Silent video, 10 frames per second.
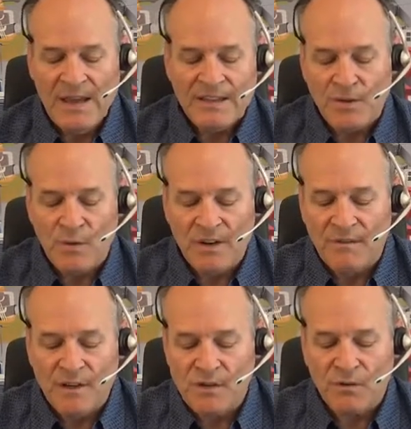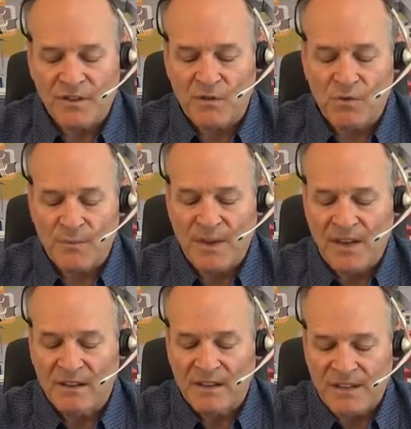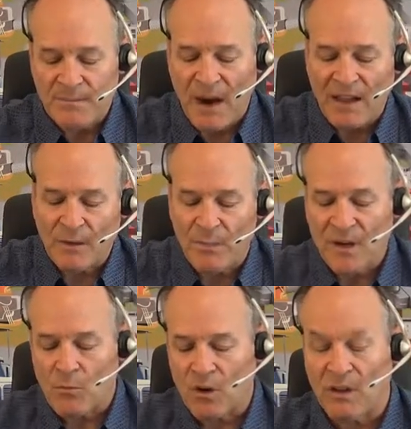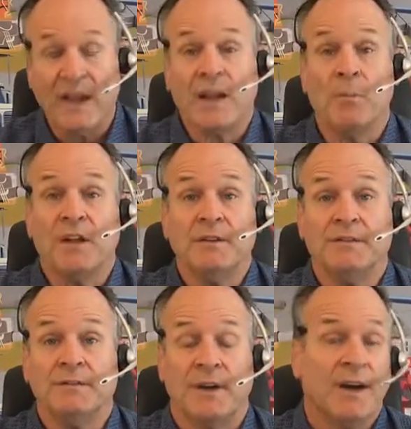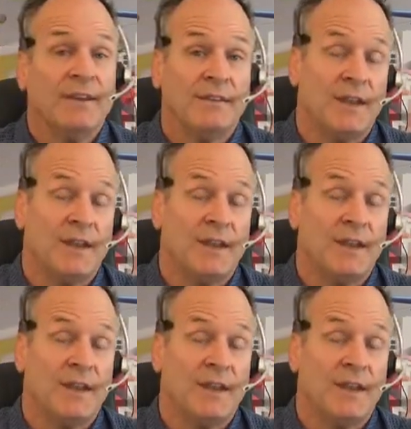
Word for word: So individuals who repeatedly smile appear more likable, right?